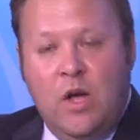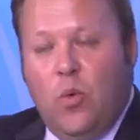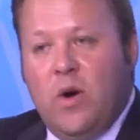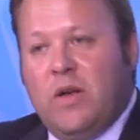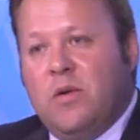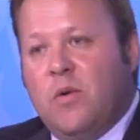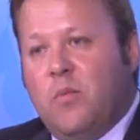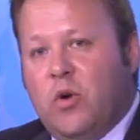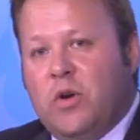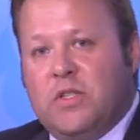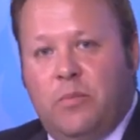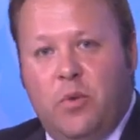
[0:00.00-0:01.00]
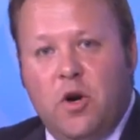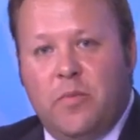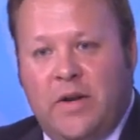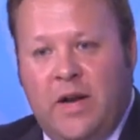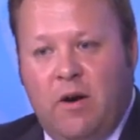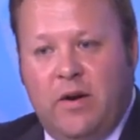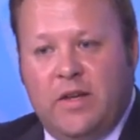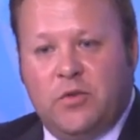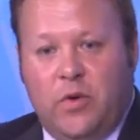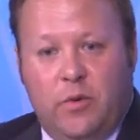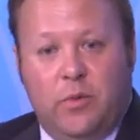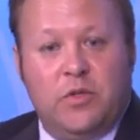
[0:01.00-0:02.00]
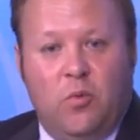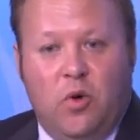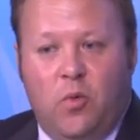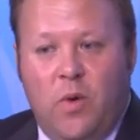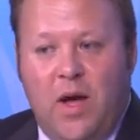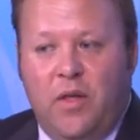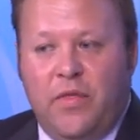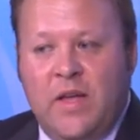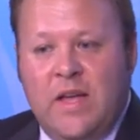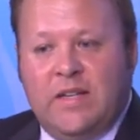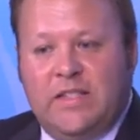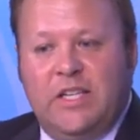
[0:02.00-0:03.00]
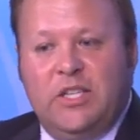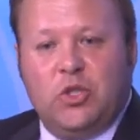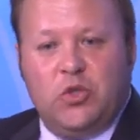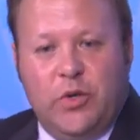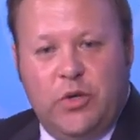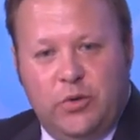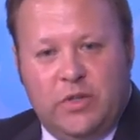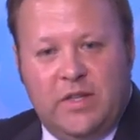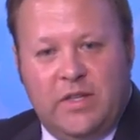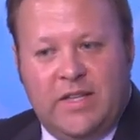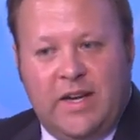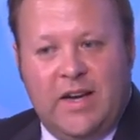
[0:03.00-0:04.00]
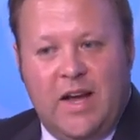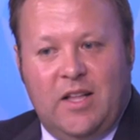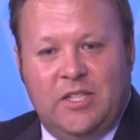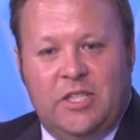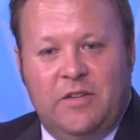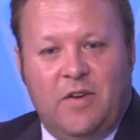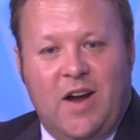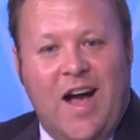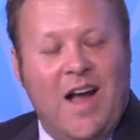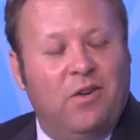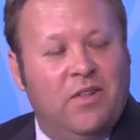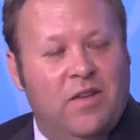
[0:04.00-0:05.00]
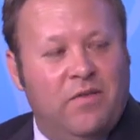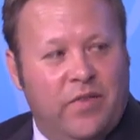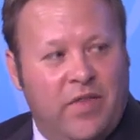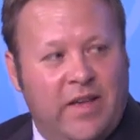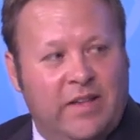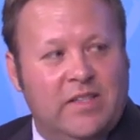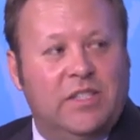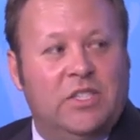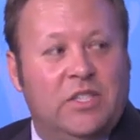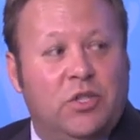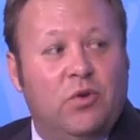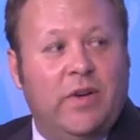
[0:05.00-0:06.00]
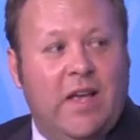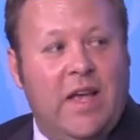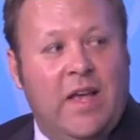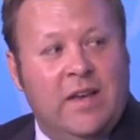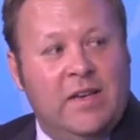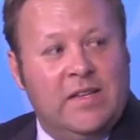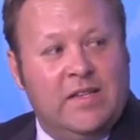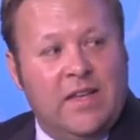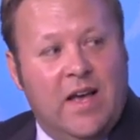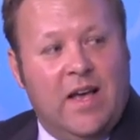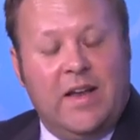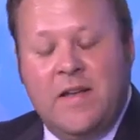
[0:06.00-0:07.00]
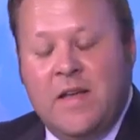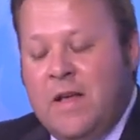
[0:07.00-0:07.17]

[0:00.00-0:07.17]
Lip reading: where in more suburban areas where there was more wealth, teachers were using the technology for higher level things such as create and design.